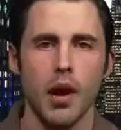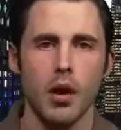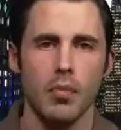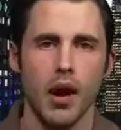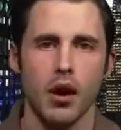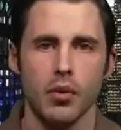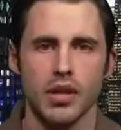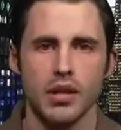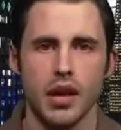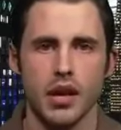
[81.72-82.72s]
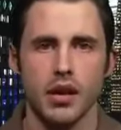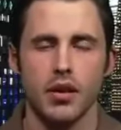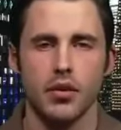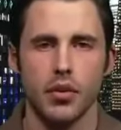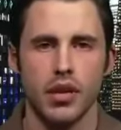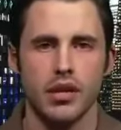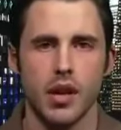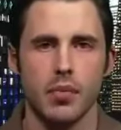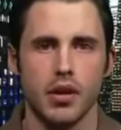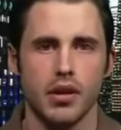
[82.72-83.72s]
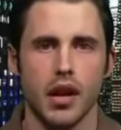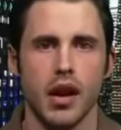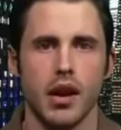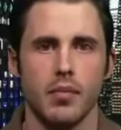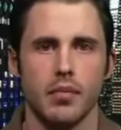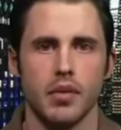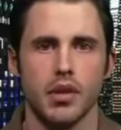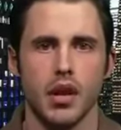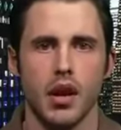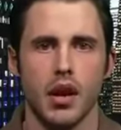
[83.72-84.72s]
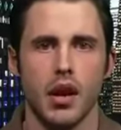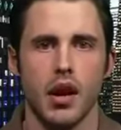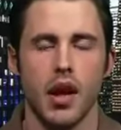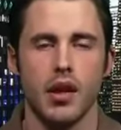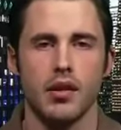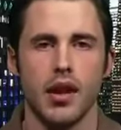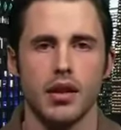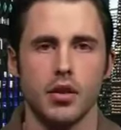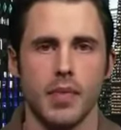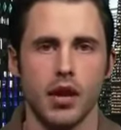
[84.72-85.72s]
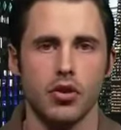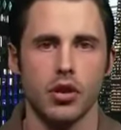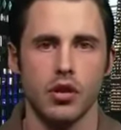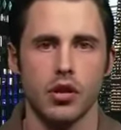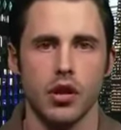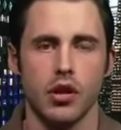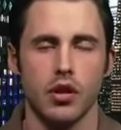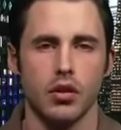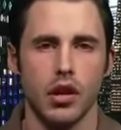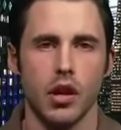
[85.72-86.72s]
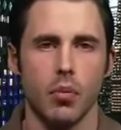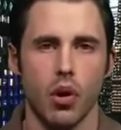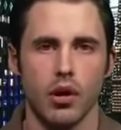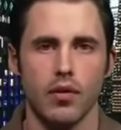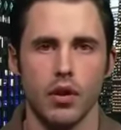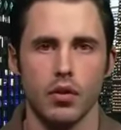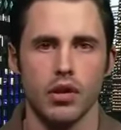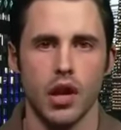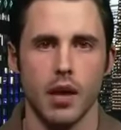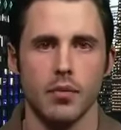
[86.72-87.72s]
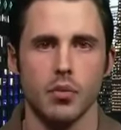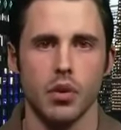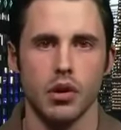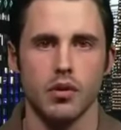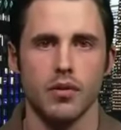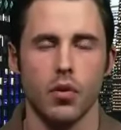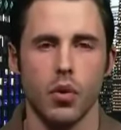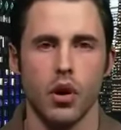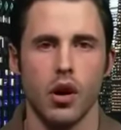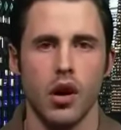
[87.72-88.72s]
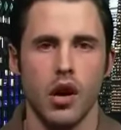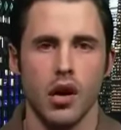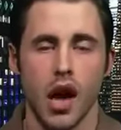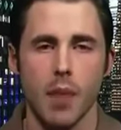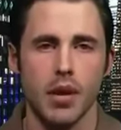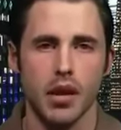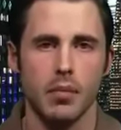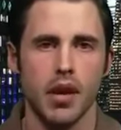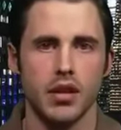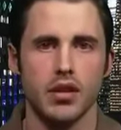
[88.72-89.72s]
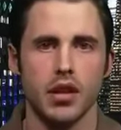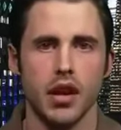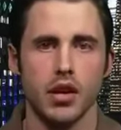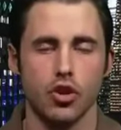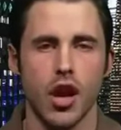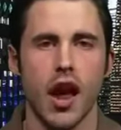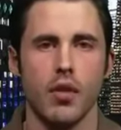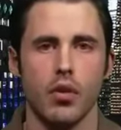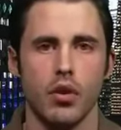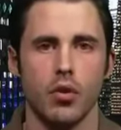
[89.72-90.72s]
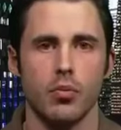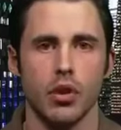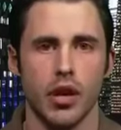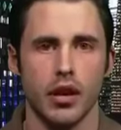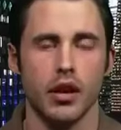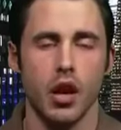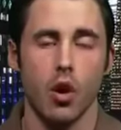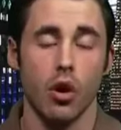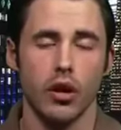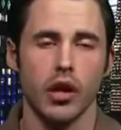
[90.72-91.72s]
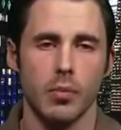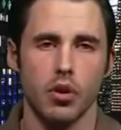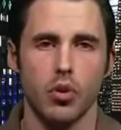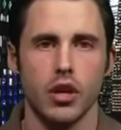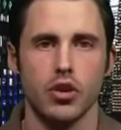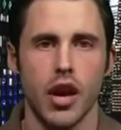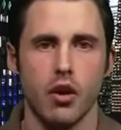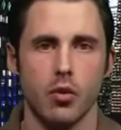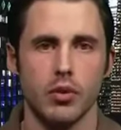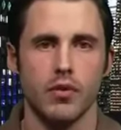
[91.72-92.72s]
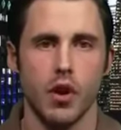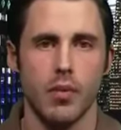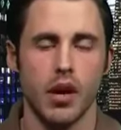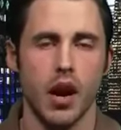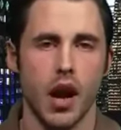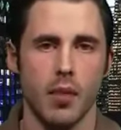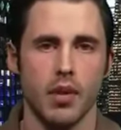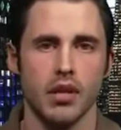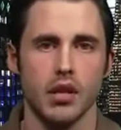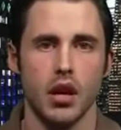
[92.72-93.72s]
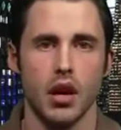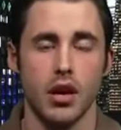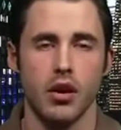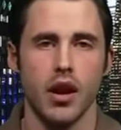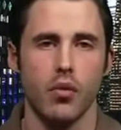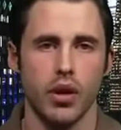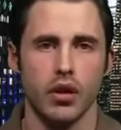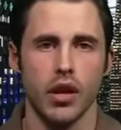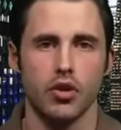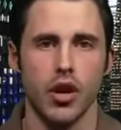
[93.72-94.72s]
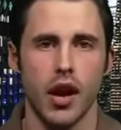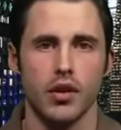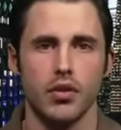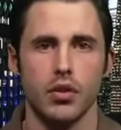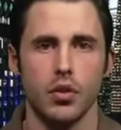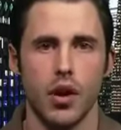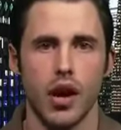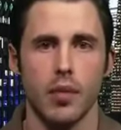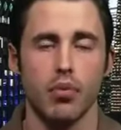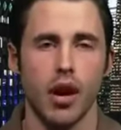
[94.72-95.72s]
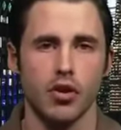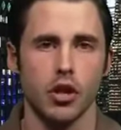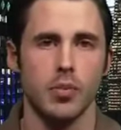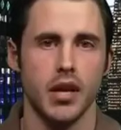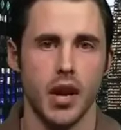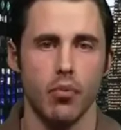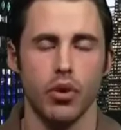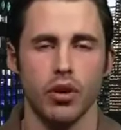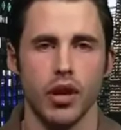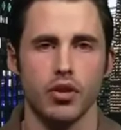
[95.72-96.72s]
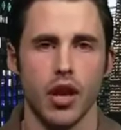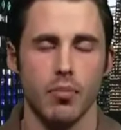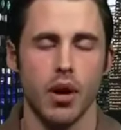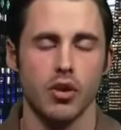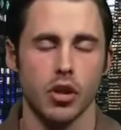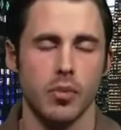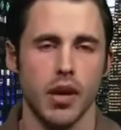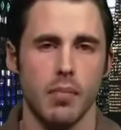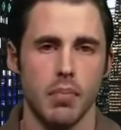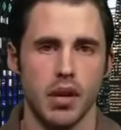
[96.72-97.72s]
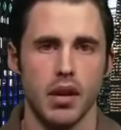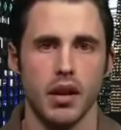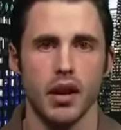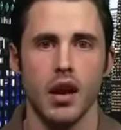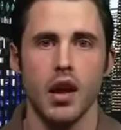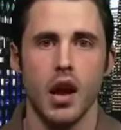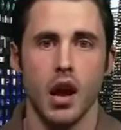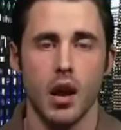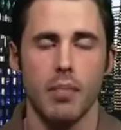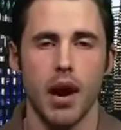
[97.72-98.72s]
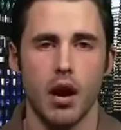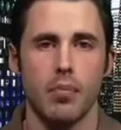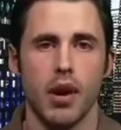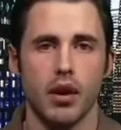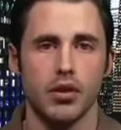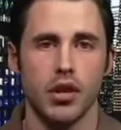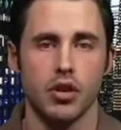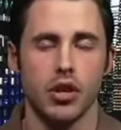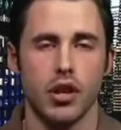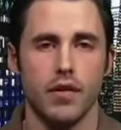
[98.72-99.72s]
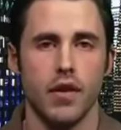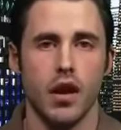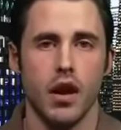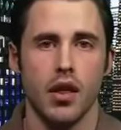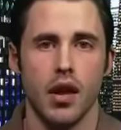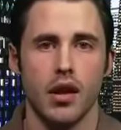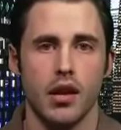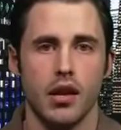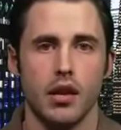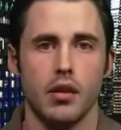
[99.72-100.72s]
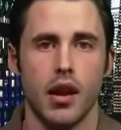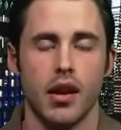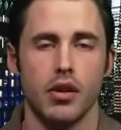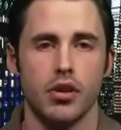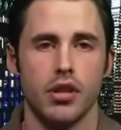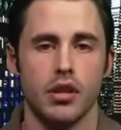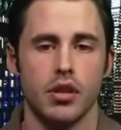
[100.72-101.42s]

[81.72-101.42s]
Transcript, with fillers: Well, Barrett Brown was indicted three separate times, uh, and as you mentioned in your lead up, one of those times was for copying and pasting a chat room link or a link between chat rooms from an anonymous uh, internet relay chat to a Project PM relay chat, Project PM being uh, Barrett Brown's initiative that he had interest in.